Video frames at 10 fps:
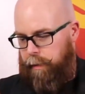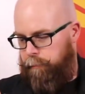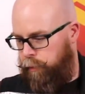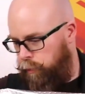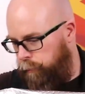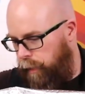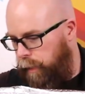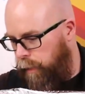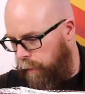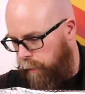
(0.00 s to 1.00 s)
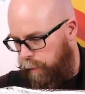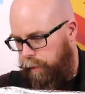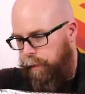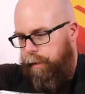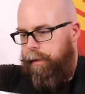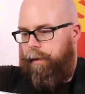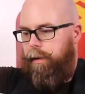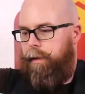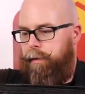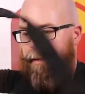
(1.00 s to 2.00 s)
Boom.
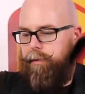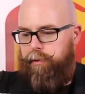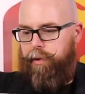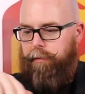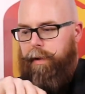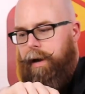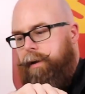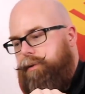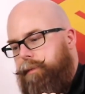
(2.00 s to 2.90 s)
And shove that